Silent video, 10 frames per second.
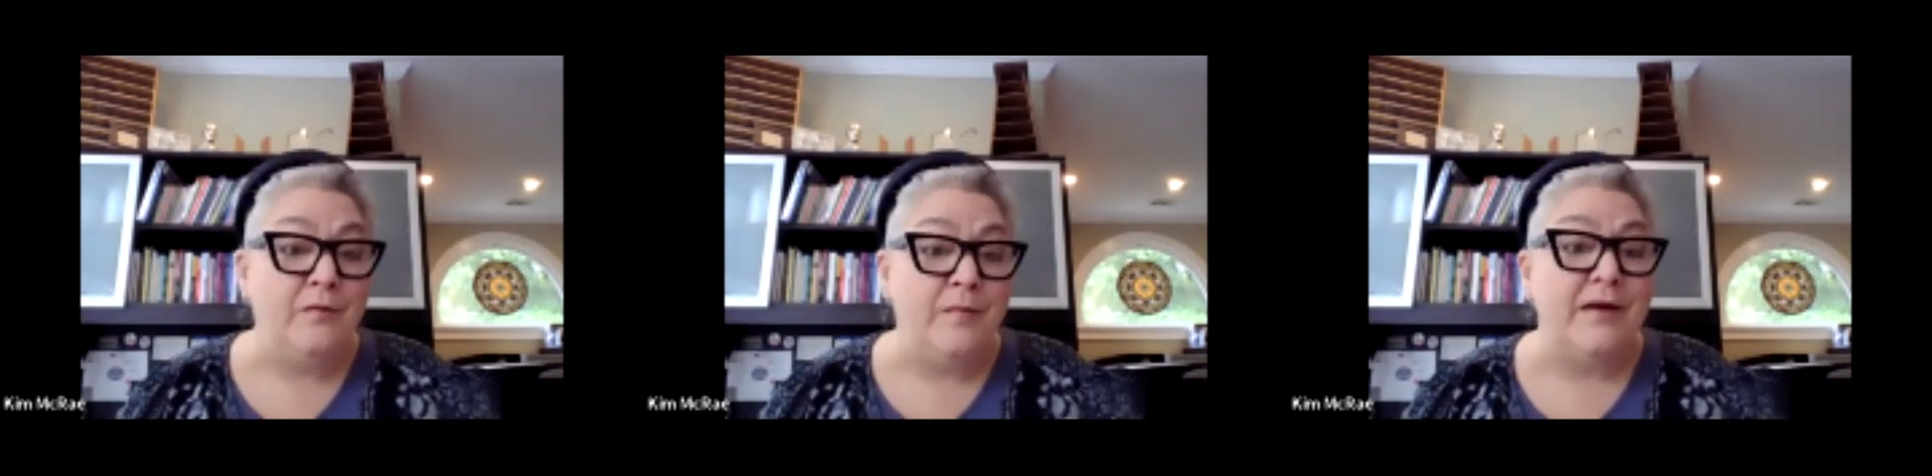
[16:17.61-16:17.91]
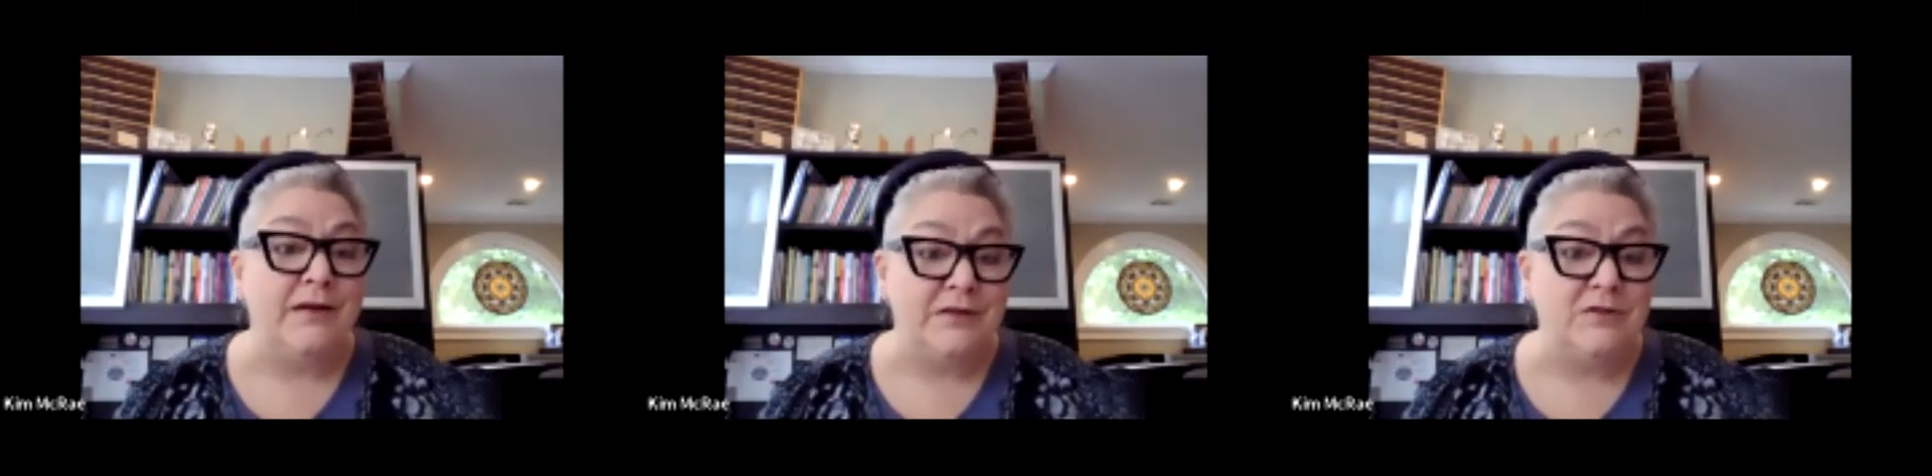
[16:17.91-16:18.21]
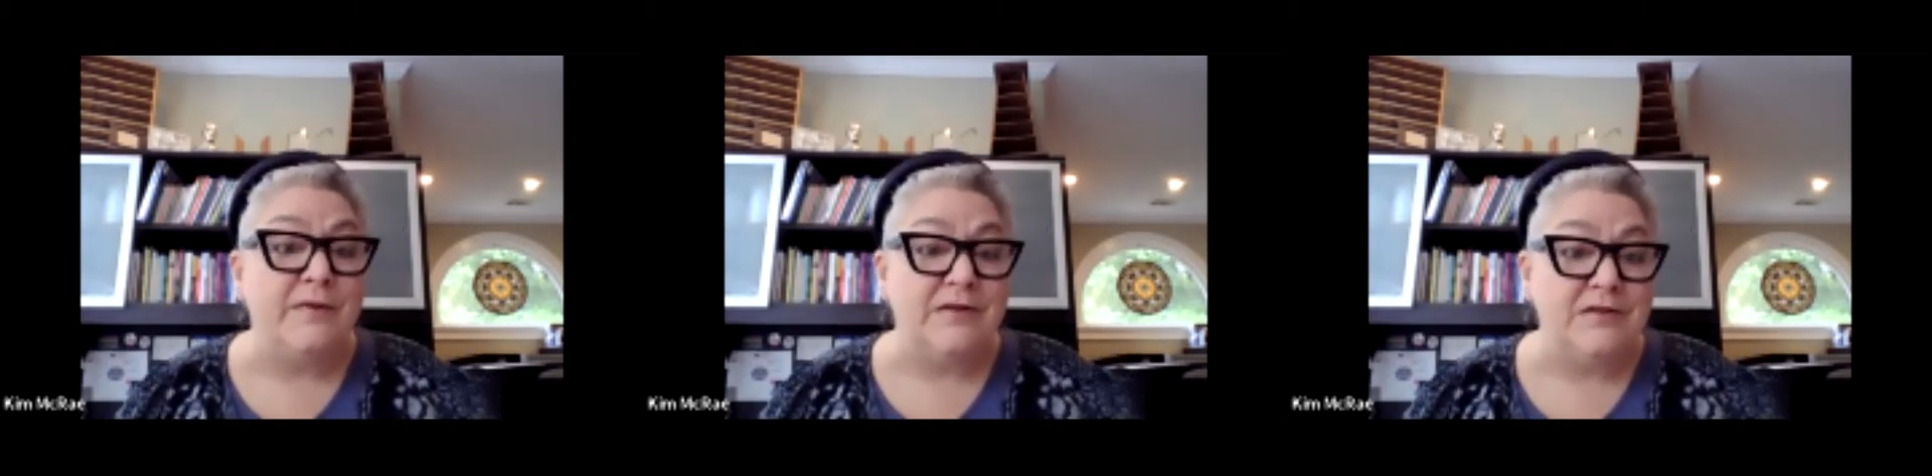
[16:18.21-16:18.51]
my
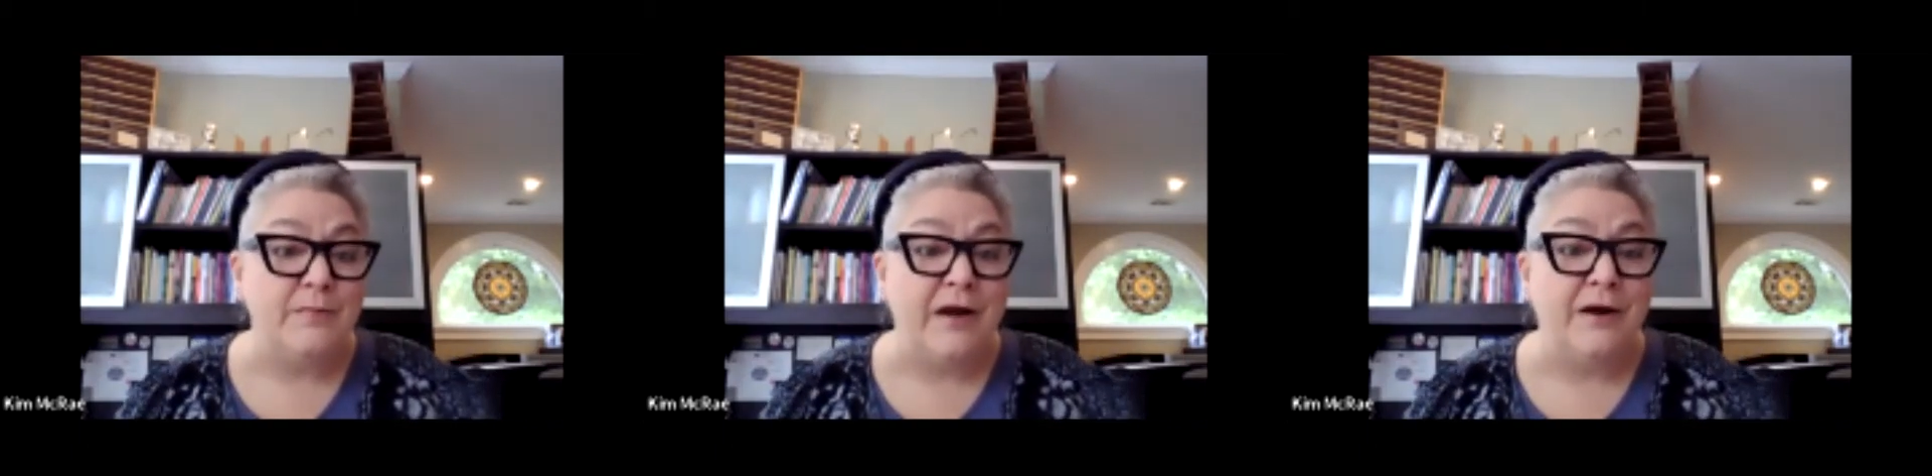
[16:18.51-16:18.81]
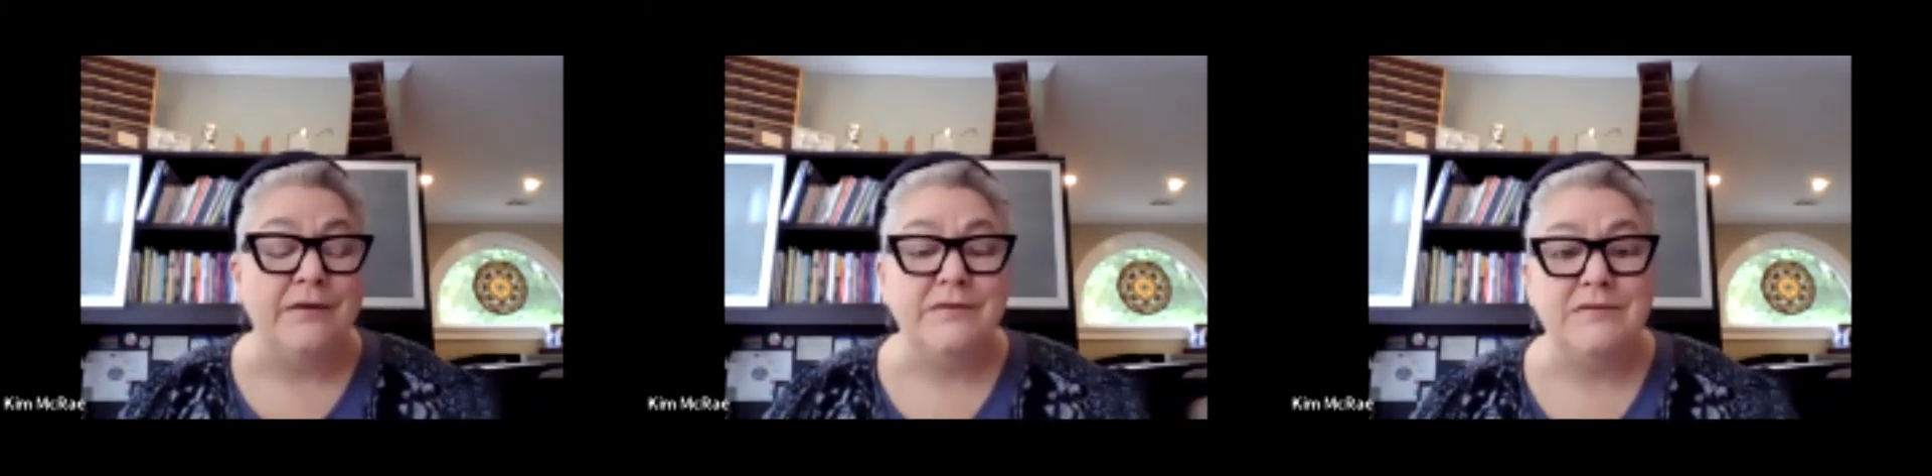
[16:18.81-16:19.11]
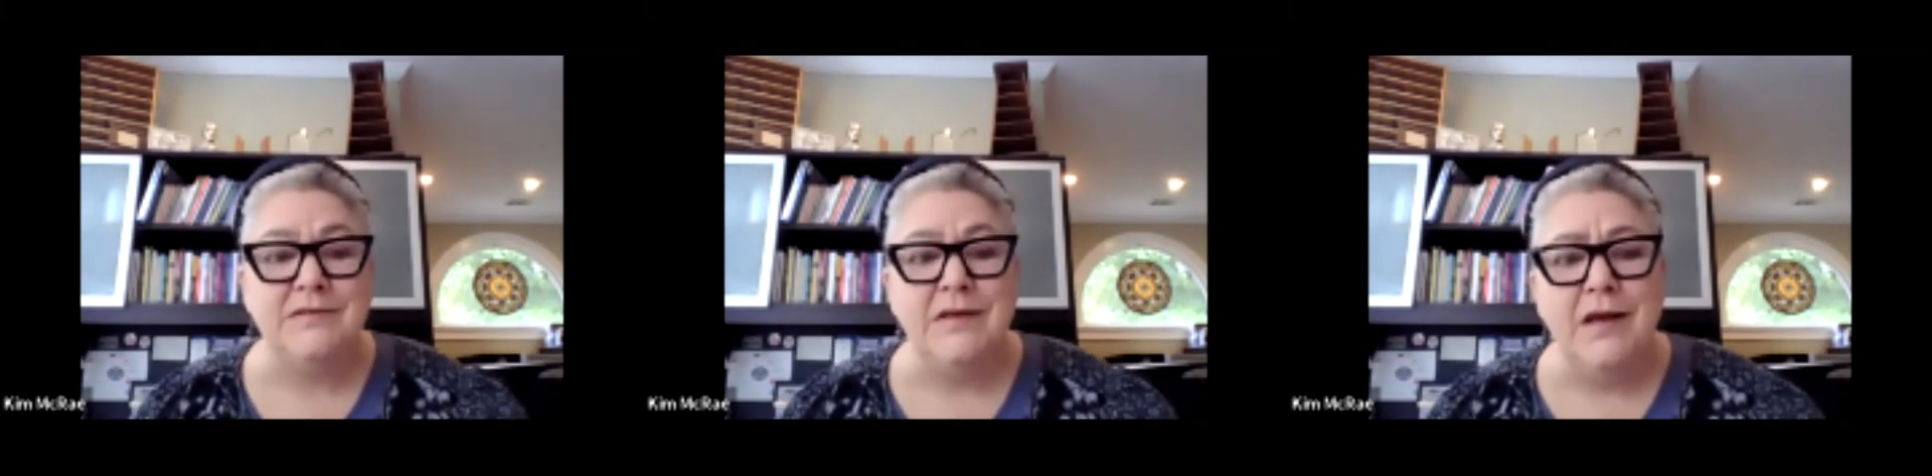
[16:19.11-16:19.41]
husband's parents,